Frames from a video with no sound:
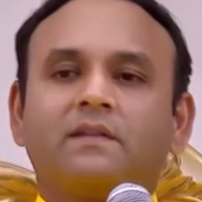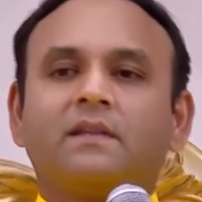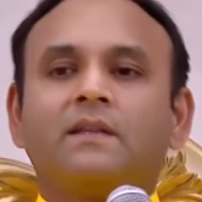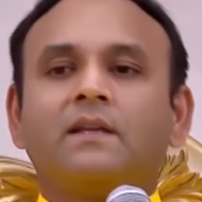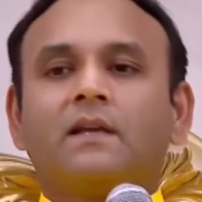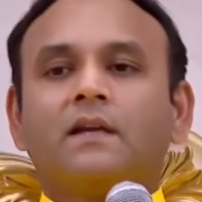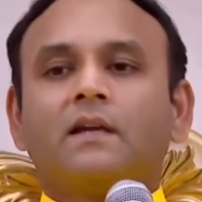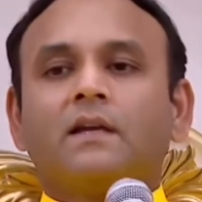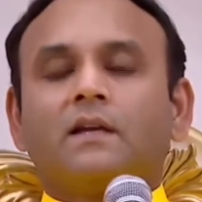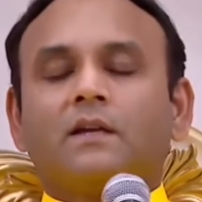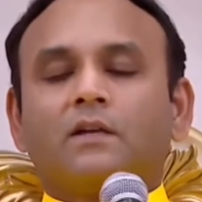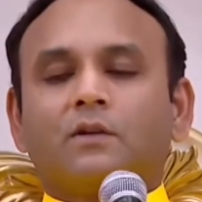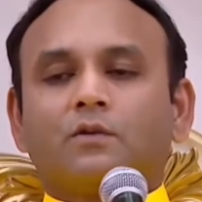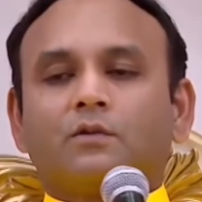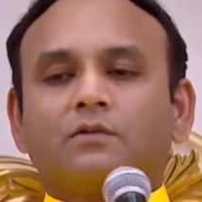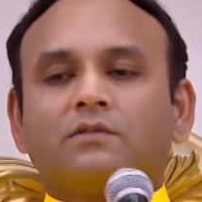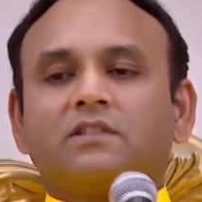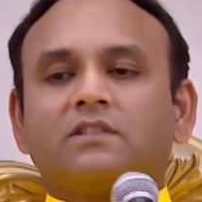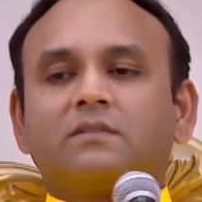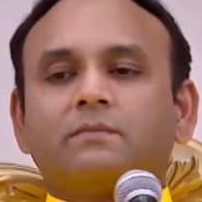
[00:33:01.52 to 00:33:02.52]
because he
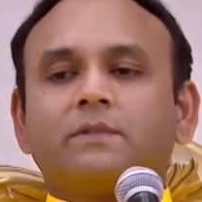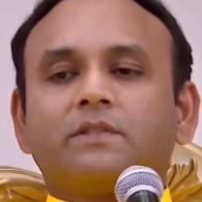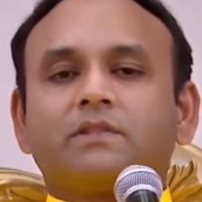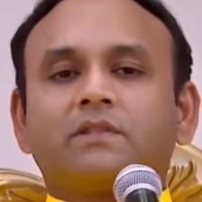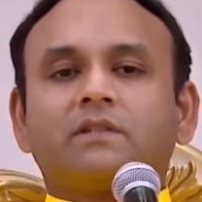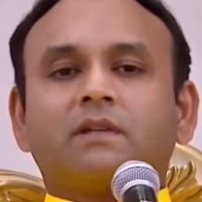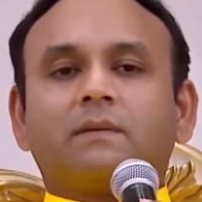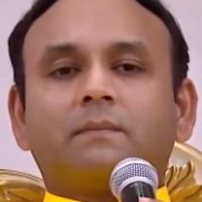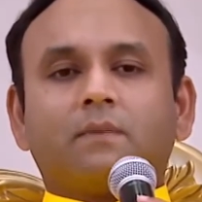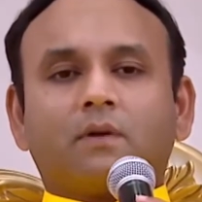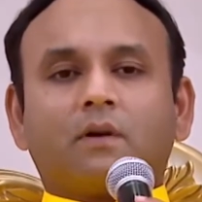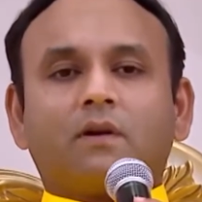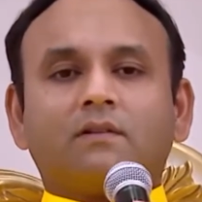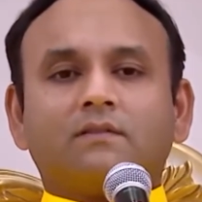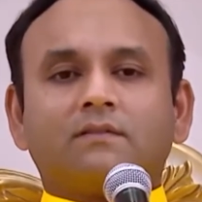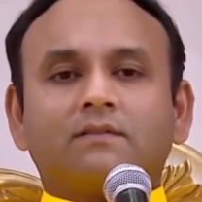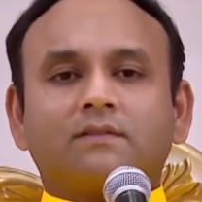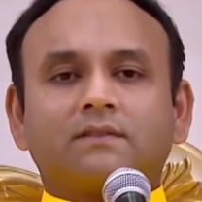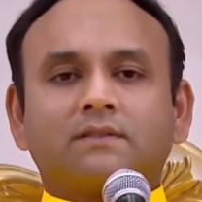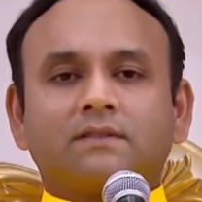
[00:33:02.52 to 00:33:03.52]
took this mission
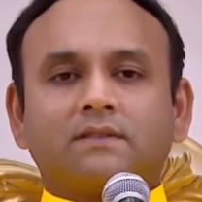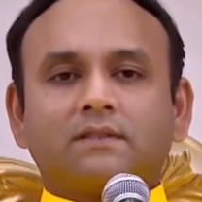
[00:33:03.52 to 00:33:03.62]
abroad,